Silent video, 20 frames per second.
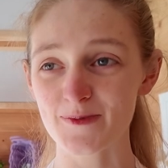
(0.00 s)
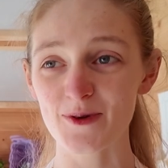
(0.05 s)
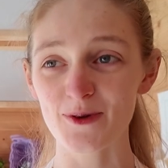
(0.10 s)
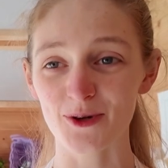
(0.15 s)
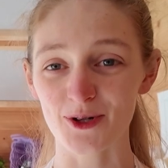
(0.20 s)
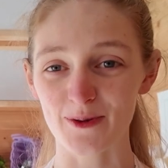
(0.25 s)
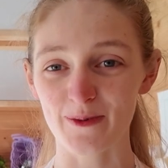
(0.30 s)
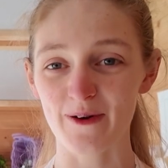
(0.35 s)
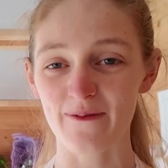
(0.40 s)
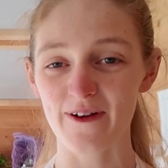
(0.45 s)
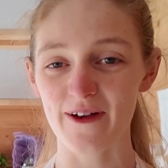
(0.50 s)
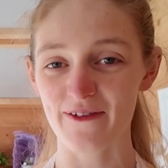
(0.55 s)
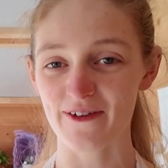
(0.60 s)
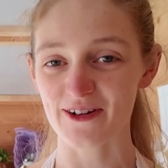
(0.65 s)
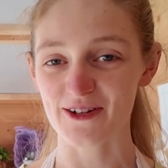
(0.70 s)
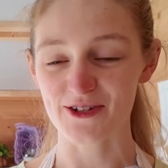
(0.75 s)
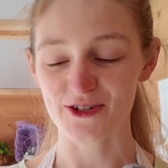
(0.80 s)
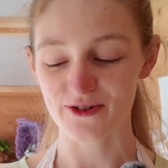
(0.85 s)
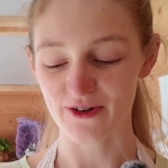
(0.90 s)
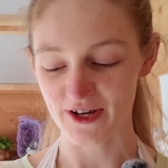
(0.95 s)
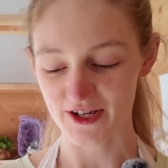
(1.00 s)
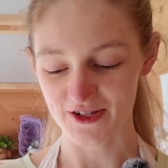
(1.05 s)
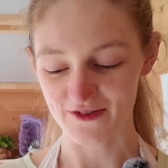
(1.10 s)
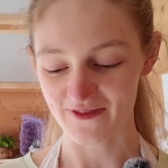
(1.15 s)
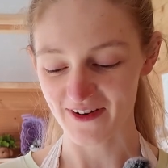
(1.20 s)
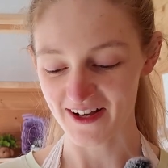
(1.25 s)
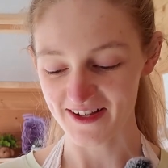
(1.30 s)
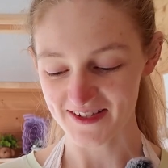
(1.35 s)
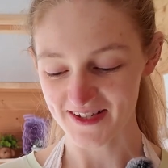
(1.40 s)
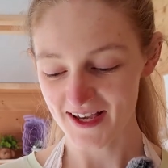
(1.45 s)
be one of my favorite illustration
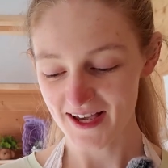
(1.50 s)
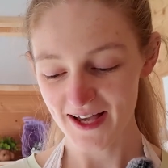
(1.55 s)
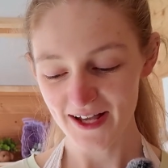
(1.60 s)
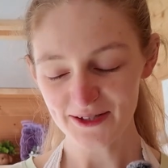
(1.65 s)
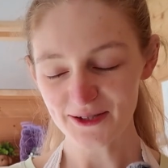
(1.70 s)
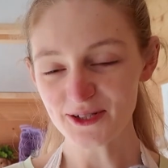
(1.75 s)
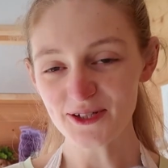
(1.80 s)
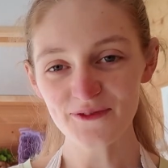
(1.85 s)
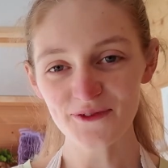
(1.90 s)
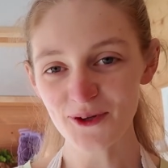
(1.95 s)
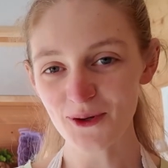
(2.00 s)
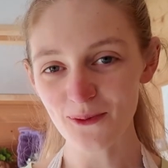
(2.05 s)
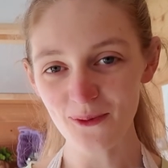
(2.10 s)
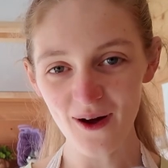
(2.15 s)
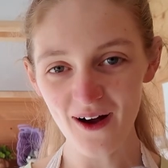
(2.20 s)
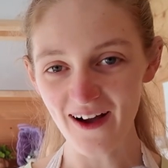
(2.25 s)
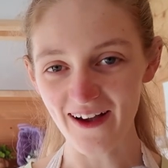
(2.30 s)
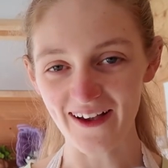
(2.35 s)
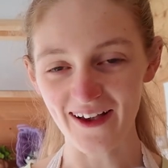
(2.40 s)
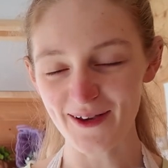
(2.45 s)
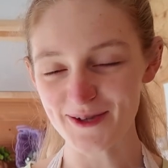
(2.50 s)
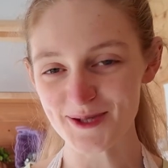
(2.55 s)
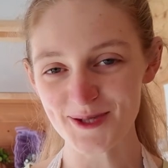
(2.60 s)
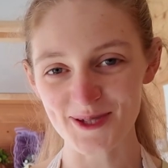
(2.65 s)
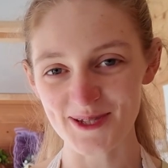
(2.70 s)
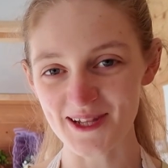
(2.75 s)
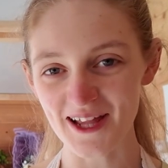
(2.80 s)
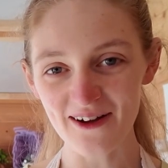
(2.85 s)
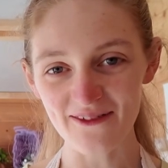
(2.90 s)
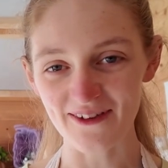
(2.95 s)
rares. Don't even know why, I
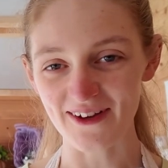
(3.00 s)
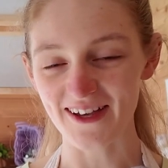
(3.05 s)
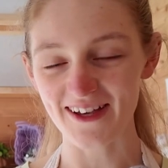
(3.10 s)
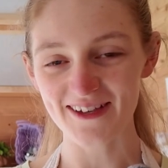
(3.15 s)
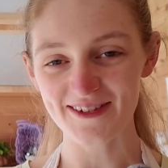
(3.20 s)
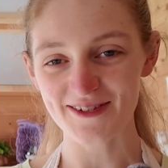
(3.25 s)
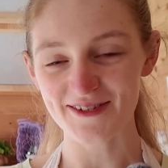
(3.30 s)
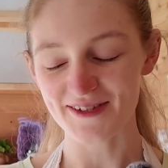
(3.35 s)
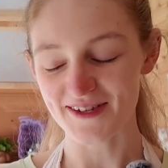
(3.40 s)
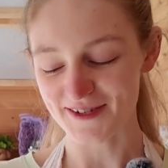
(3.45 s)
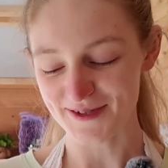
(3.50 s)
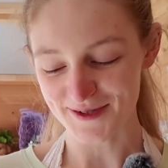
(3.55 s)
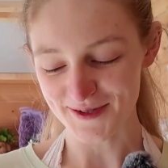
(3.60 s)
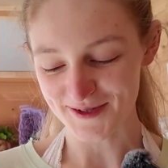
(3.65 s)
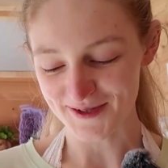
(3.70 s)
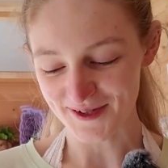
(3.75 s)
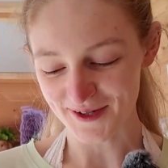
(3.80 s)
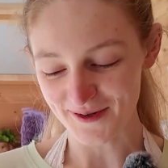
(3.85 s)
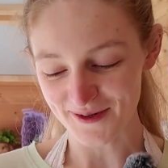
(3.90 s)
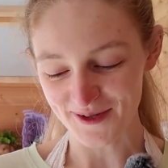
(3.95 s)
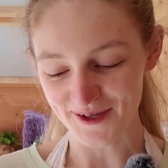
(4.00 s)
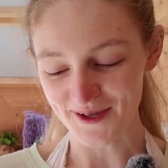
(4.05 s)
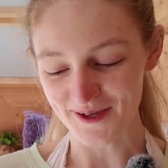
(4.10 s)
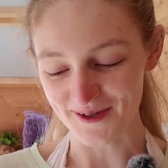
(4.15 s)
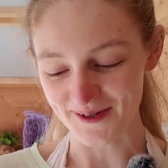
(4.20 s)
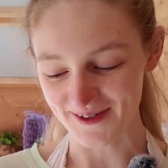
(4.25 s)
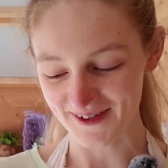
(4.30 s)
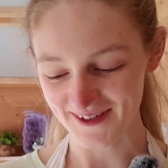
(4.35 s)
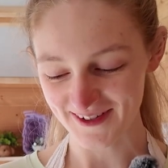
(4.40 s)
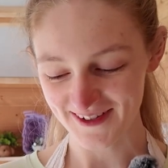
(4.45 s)
just love it. It's just so
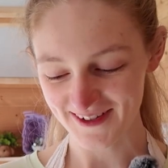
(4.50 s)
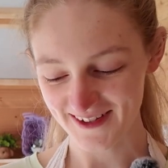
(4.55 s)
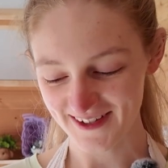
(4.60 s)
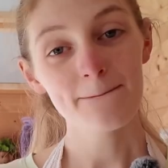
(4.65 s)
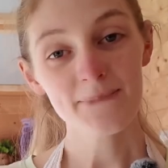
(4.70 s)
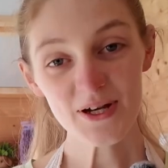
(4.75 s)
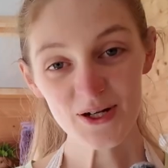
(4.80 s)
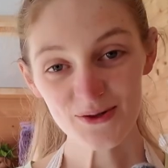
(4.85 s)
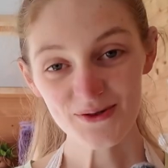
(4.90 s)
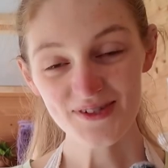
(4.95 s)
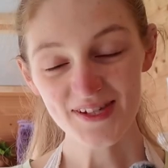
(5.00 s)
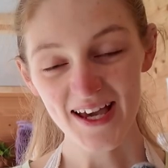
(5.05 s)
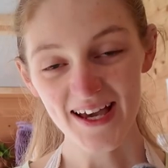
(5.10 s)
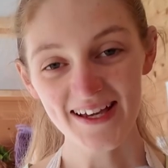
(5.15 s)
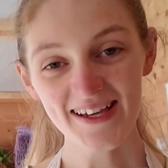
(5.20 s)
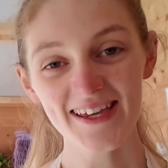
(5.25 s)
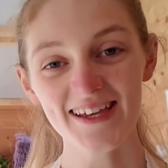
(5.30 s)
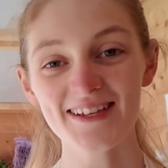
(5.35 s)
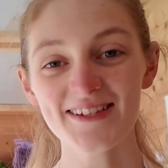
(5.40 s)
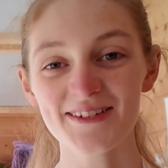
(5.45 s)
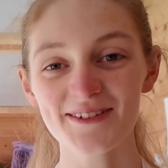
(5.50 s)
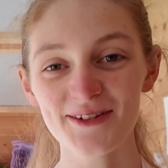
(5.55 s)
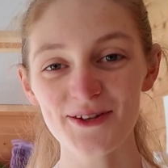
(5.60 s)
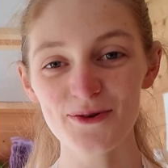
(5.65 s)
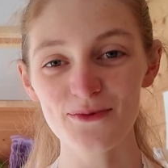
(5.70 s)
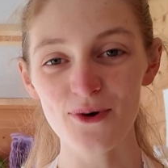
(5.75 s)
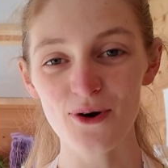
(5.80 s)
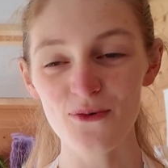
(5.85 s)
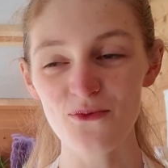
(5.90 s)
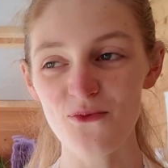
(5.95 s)
cute. Miltank is
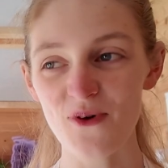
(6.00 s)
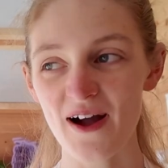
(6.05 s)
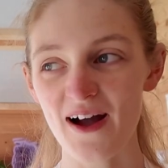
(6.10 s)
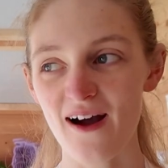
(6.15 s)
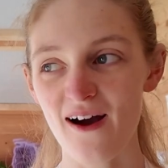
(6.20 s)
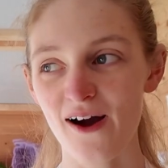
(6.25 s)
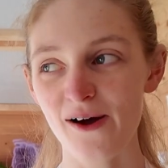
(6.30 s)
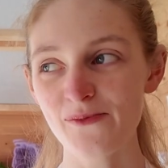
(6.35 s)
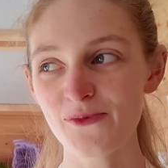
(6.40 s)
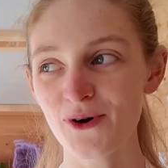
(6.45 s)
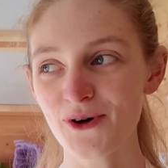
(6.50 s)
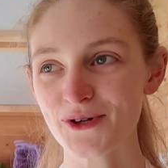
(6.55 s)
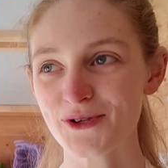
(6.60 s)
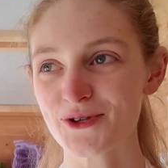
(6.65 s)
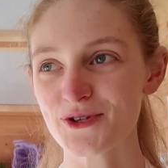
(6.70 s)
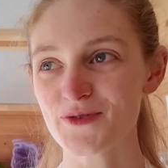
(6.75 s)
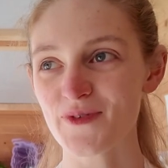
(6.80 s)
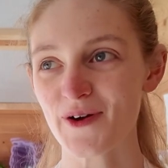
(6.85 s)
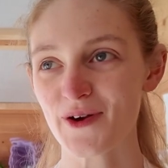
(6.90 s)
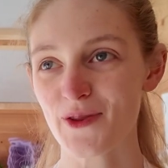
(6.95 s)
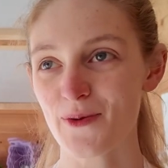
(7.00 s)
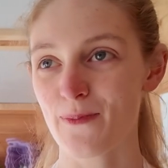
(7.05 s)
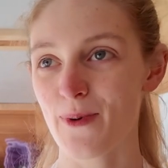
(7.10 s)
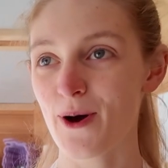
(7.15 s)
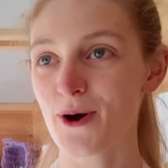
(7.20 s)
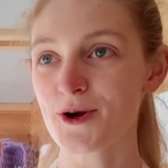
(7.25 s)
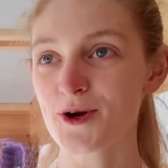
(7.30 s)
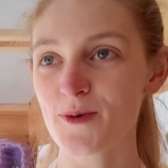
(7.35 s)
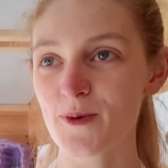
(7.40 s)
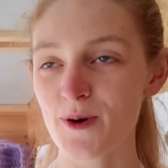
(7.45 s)
another one where I'm not a huge fan of the
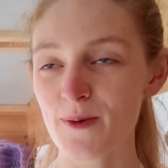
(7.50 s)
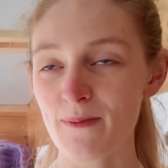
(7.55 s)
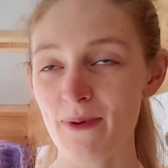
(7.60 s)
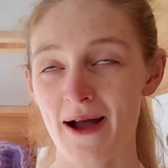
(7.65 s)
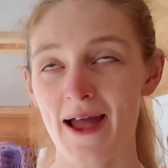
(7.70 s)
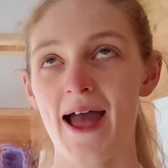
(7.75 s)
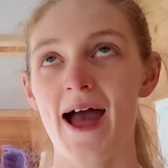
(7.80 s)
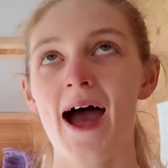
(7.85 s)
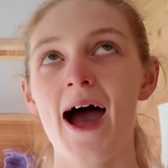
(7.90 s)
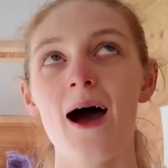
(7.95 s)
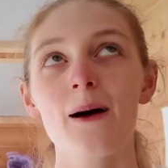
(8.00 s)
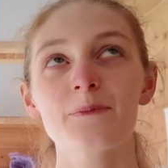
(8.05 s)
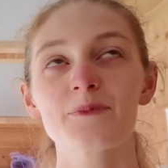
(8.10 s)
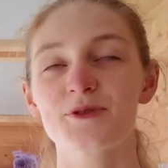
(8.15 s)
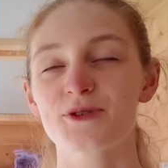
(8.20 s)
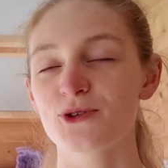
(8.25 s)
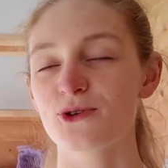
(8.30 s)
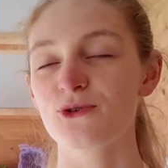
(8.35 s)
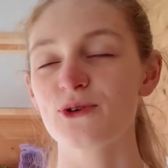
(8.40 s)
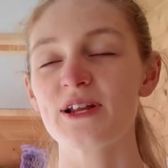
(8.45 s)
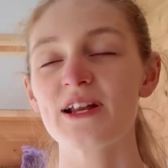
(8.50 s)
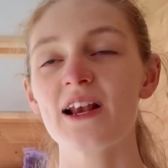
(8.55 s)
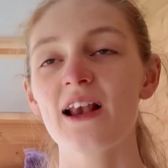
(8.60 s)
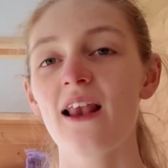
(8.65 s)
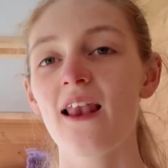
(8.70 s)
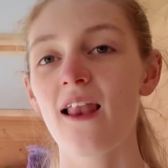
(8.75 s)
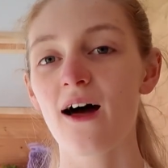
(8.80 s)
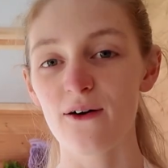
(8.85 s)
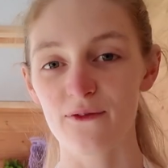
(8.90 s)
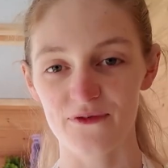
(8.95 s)
Pokemon, but I absolutely
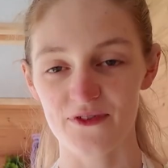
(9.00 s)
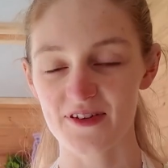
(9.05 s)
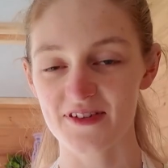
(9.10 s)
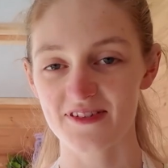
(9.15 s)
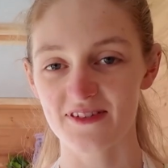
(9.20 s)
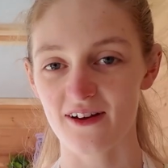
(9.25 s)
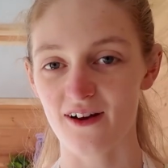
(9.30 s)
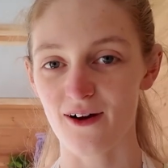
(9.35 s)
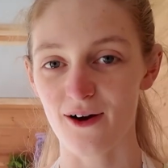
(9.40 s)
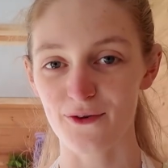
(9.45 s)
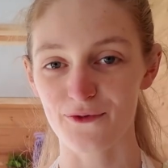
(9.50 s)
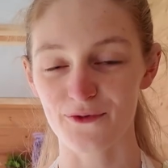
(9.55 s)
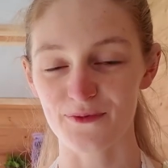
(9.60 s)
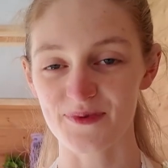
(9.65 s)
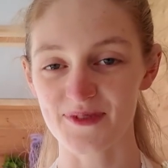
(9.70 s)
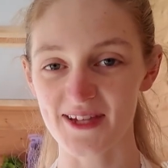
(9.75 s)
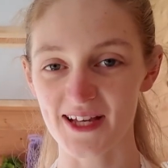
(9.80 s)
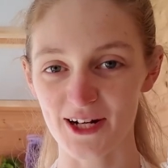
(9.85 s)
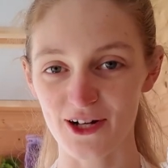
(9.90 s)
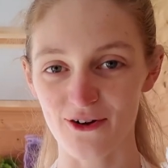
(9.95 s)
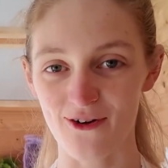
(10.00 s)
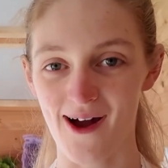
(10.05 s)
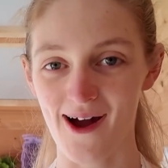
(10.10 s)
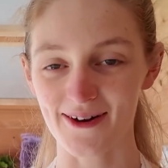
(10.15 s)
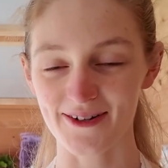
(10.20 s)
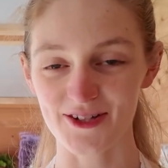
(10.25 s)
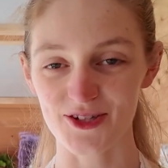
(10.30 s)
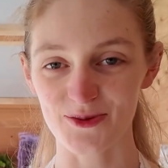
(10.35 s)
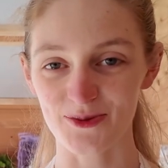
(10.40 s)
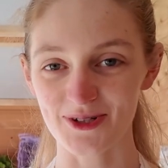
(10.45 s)
love this card from Stellar
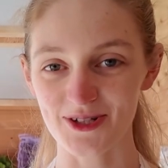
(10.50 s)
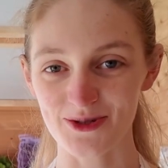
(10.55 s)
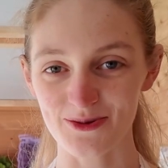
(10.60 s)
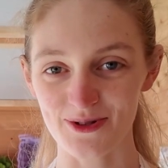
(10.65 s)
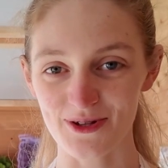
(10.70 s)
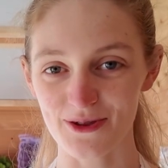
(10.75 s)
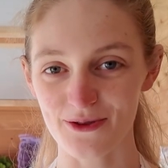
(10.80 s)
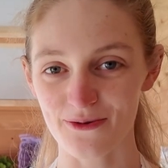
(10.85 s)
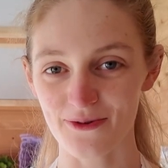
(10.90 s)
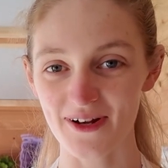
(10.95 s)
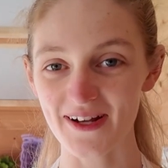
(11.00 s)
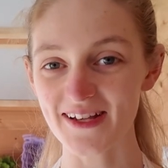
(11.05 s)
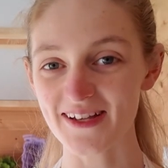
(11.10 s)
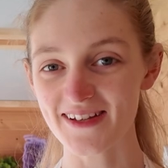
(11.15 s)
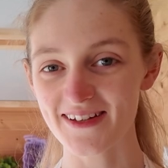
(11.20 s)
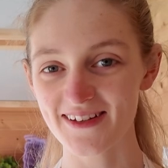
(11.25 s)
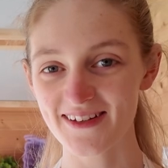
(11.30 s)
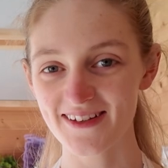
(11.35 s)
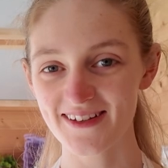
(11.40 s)
Crown in 2023.